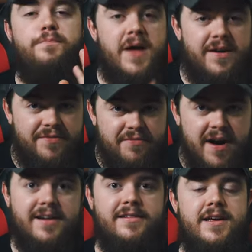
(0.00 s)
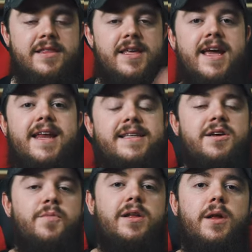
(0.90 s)
And finally, the
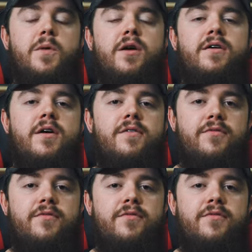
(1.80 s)
EDC Weekly winner